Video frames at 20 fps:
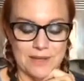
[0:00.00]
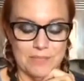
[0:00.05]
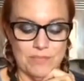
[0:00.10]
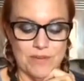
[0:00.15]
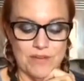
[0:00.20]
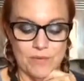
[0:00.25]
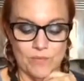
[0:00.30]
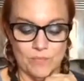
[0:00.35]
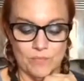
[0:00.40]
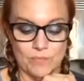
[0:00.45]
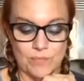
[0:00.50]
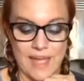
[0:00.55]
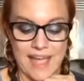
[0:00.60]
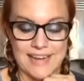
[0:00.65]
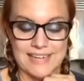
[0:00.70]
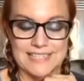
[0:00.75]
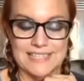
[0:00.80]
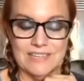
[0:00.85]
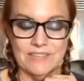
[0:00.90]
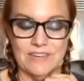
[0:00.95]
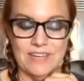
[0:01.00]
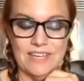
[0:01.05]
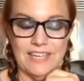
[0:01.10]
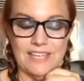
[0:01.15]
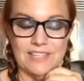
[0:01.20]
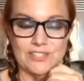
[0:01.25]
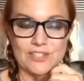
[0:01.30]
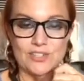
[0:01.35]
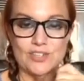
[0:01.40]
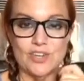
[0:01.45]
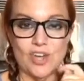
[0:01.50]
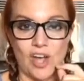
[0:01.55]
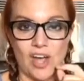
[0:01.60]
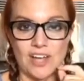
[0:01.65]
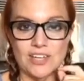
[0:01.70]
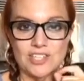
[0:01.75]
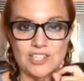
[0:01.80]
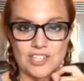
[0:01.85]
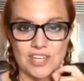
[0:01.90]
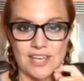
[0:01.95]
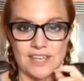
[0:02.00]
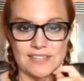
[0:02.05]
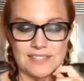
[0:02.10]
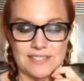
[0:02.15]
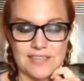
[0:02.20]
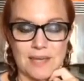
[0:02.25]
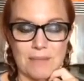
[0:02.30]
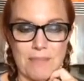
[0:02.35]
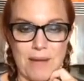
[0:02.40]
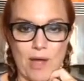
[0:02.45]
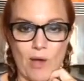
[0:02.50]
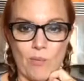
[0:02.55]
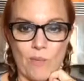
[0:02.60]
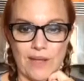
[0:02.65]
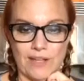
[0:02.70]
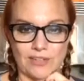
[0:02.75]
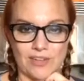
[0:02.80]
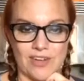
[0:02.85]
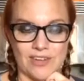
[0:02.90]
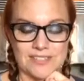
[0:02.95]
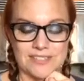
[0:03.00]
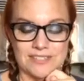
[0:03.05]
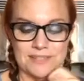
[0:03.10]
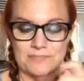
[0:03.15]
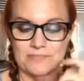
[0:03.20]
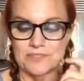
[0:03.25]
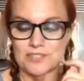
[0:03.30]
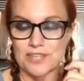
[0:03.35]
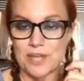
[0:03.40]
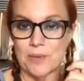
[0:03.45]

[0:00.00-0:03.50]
Um, activity is not just about weight loss.